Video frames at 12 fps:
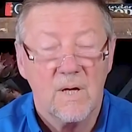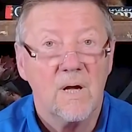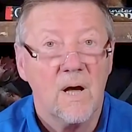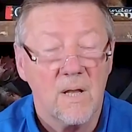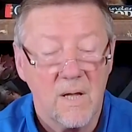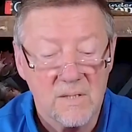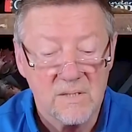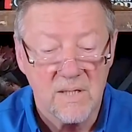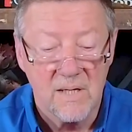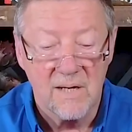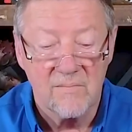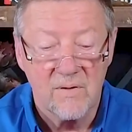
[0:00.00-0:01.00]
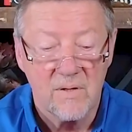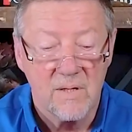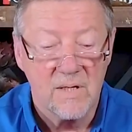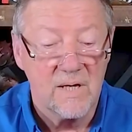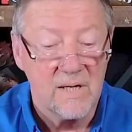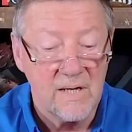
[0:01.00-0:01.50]
Kalos can, ev-
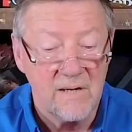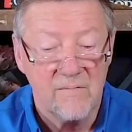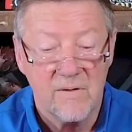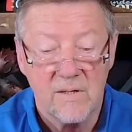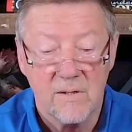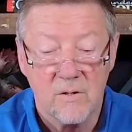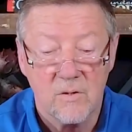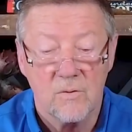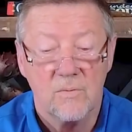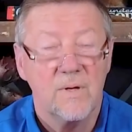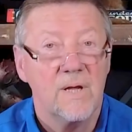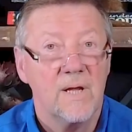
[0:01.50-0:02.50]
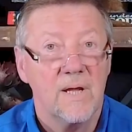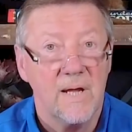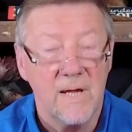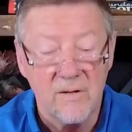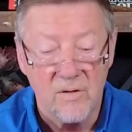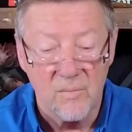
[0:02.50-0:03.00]
can even include
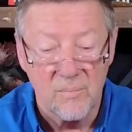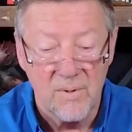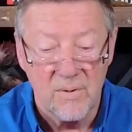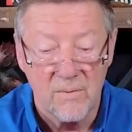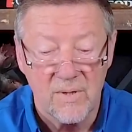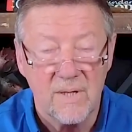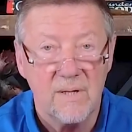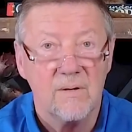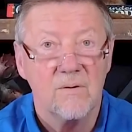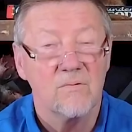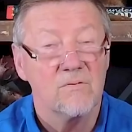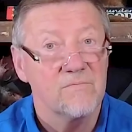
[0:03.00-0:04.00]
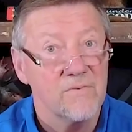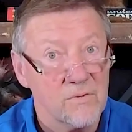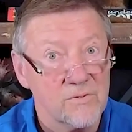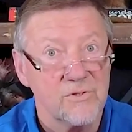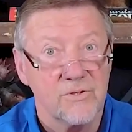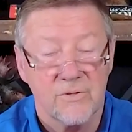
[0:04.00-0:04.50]
inner beauty or
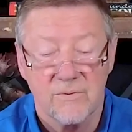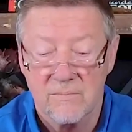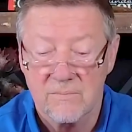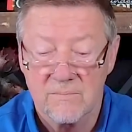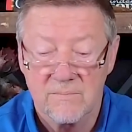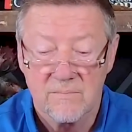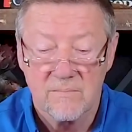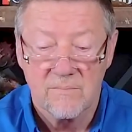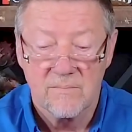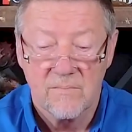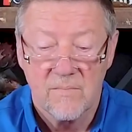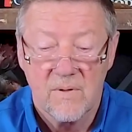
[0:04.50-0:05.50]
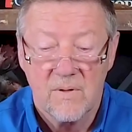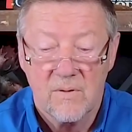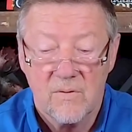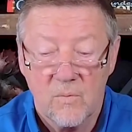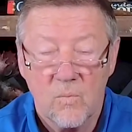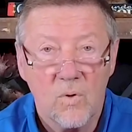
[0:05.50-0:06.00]
virtue.
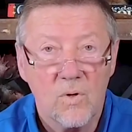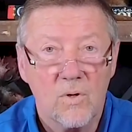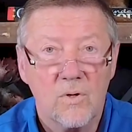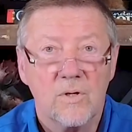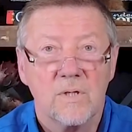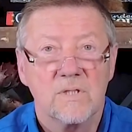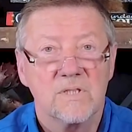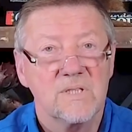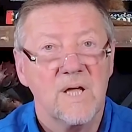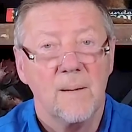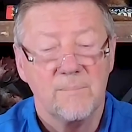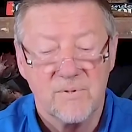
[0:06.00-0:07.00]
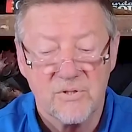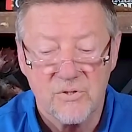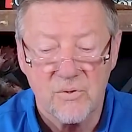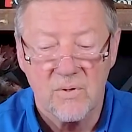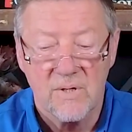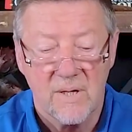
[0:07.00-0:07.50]
The word stops
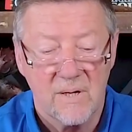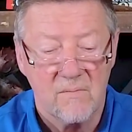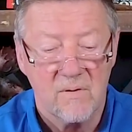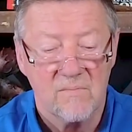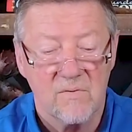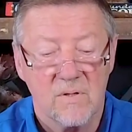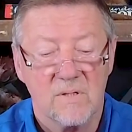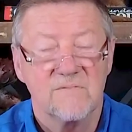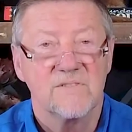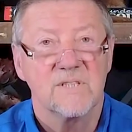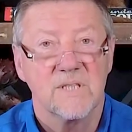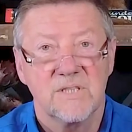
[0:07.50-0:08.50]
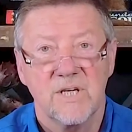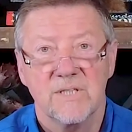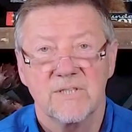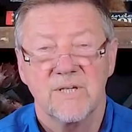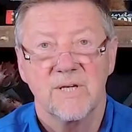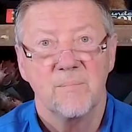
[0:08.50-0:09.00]
short, however, of
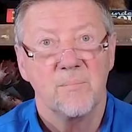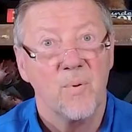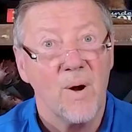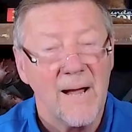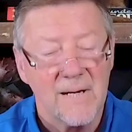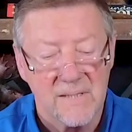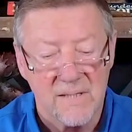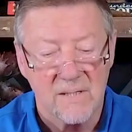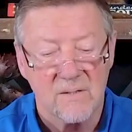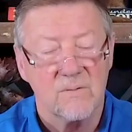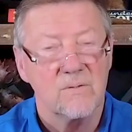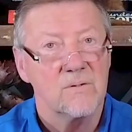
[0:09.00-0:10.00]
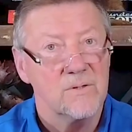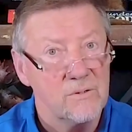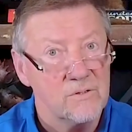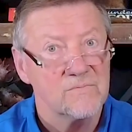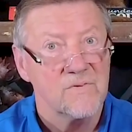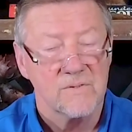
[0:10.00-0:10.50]
suggesting practical
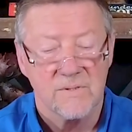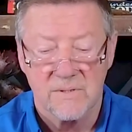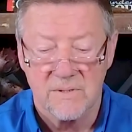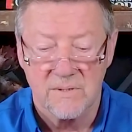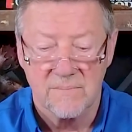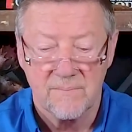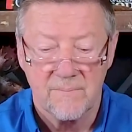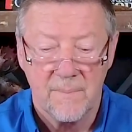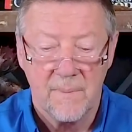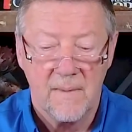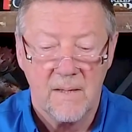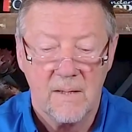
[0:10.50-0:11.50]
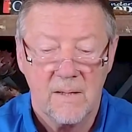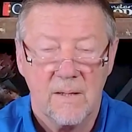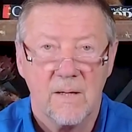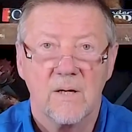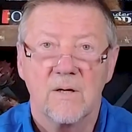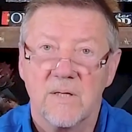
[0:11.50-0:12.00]
usefulness.
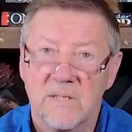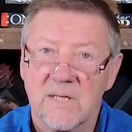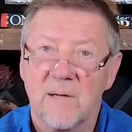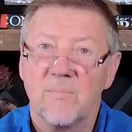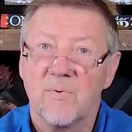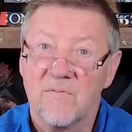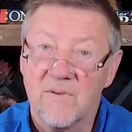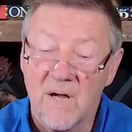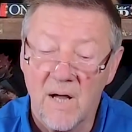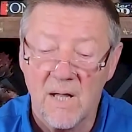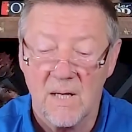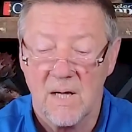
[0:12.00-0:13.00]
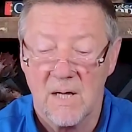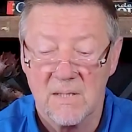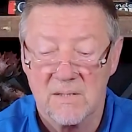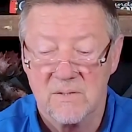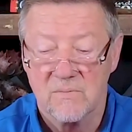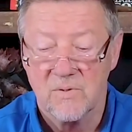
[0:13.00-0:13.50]
A good example of
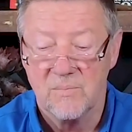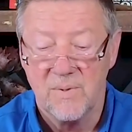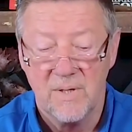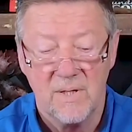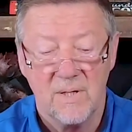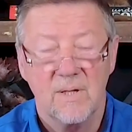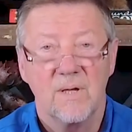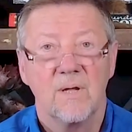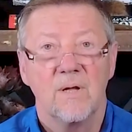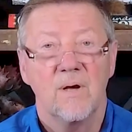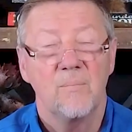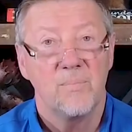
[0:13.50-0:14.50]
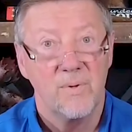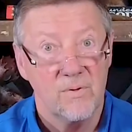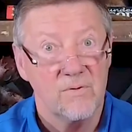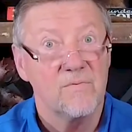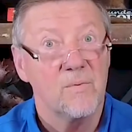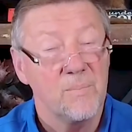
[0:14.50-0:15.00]
kalos would be a
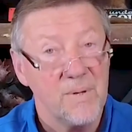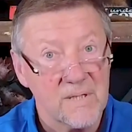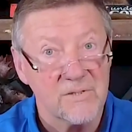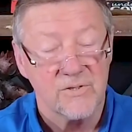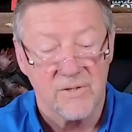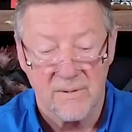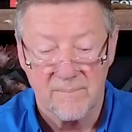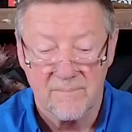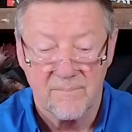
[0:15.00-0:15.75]
beautiful picture.